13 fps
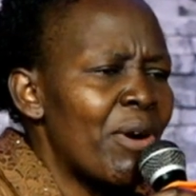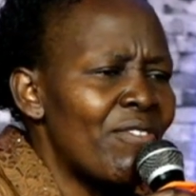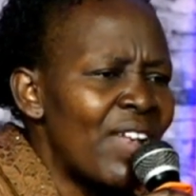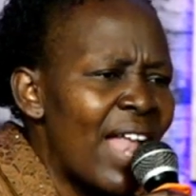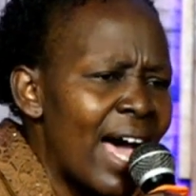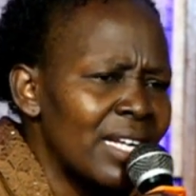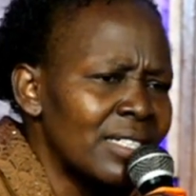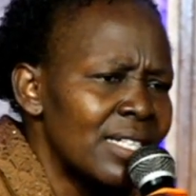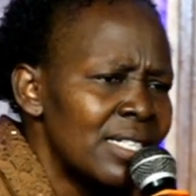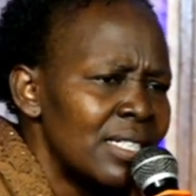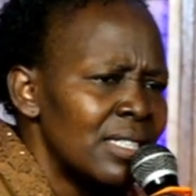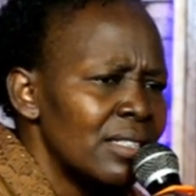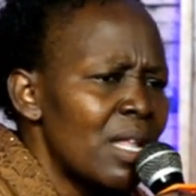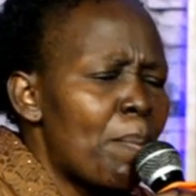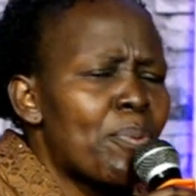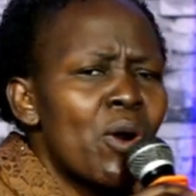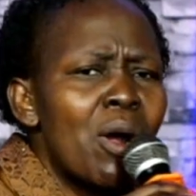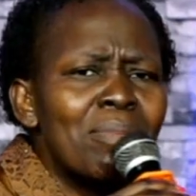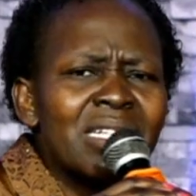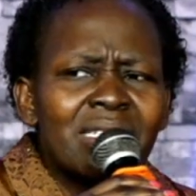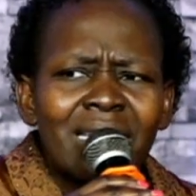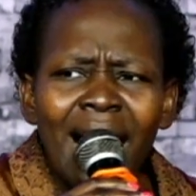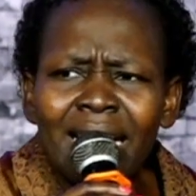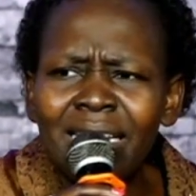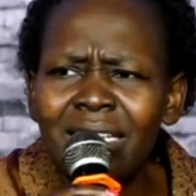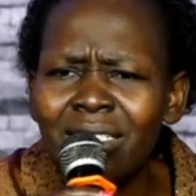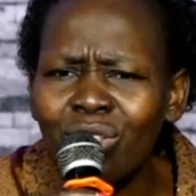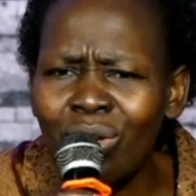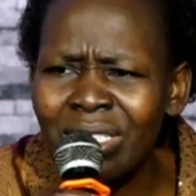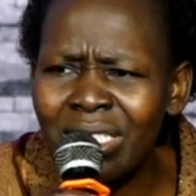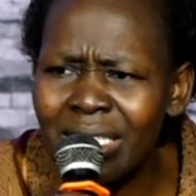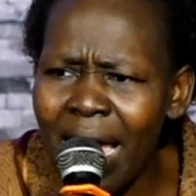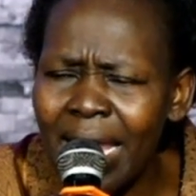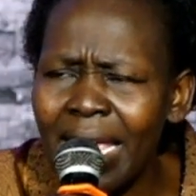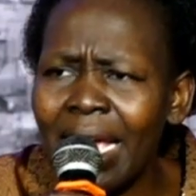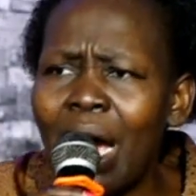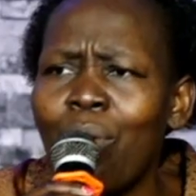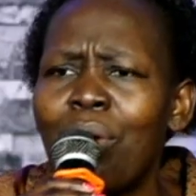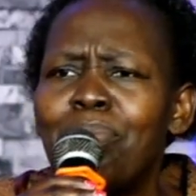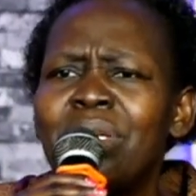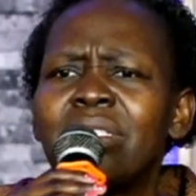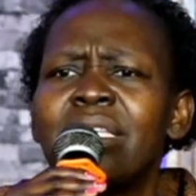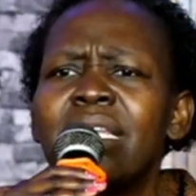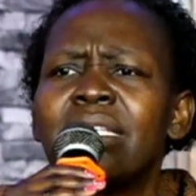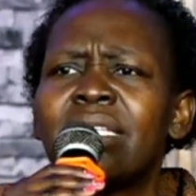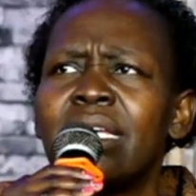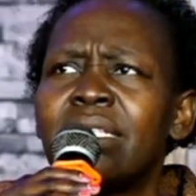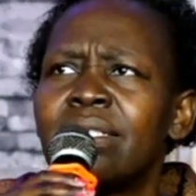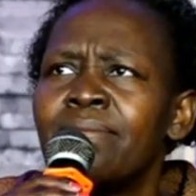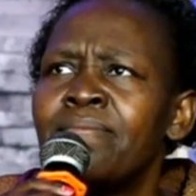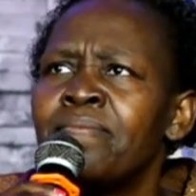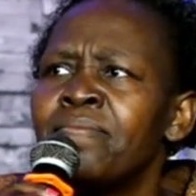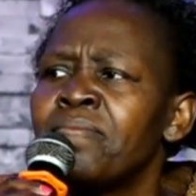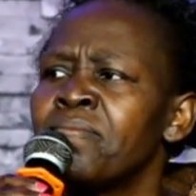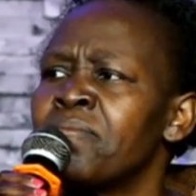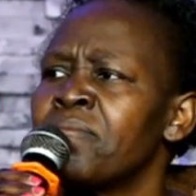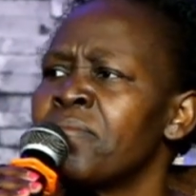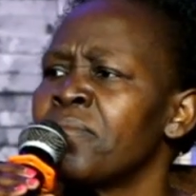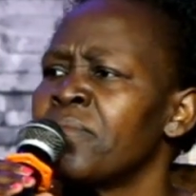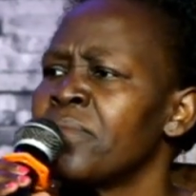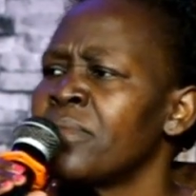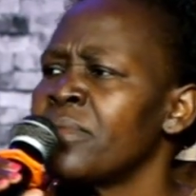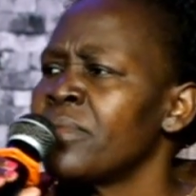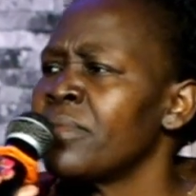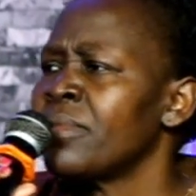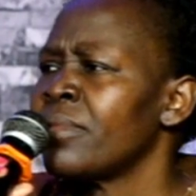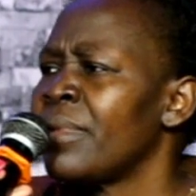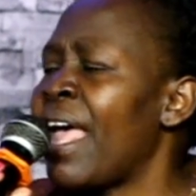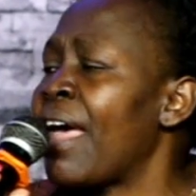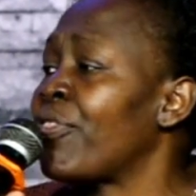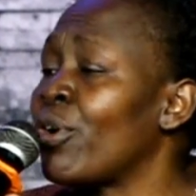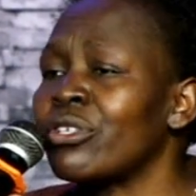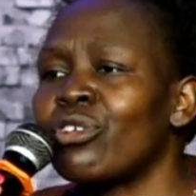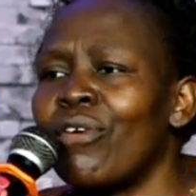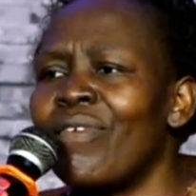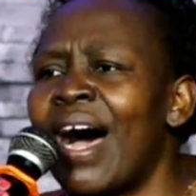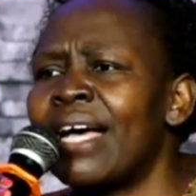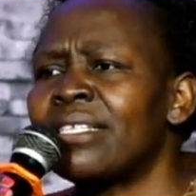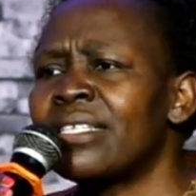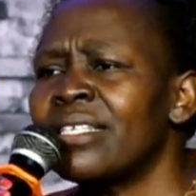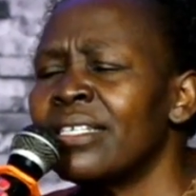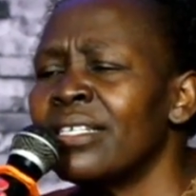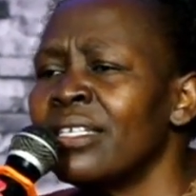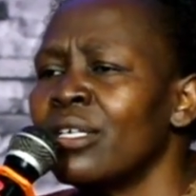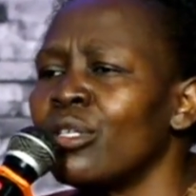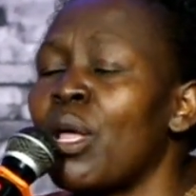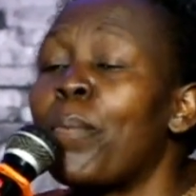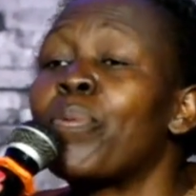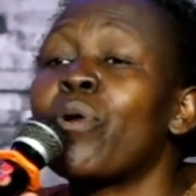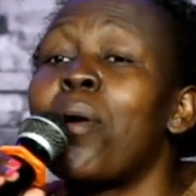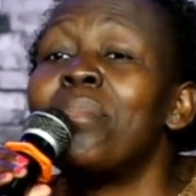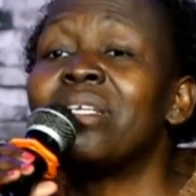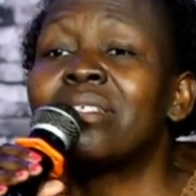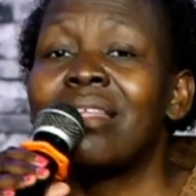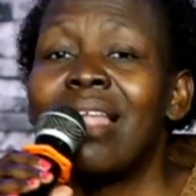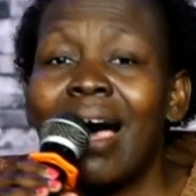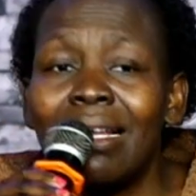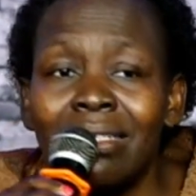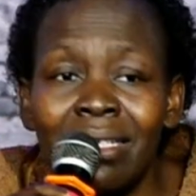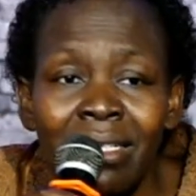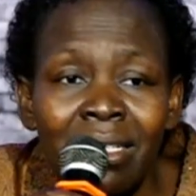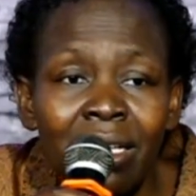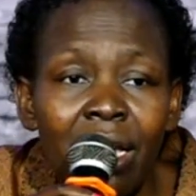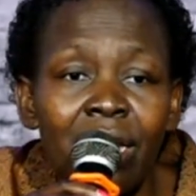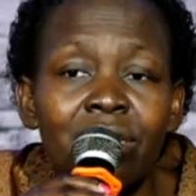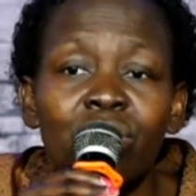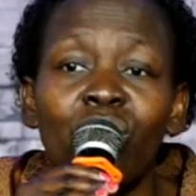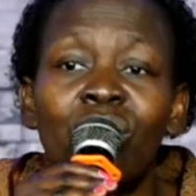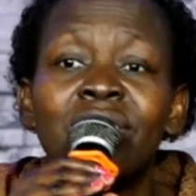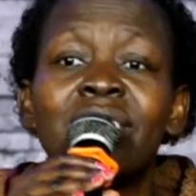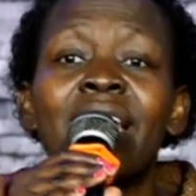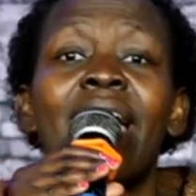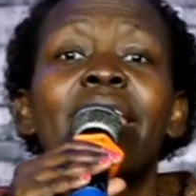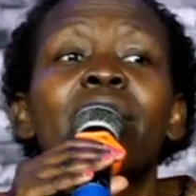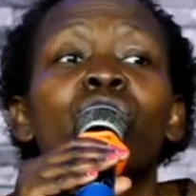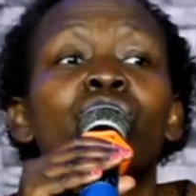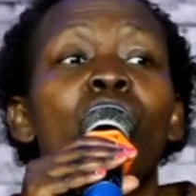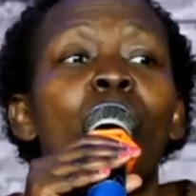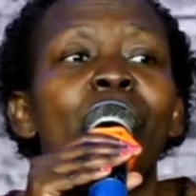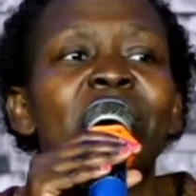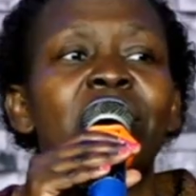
of land, the promised land is concerning our businesses. There are those of us, the promised land is concerning growing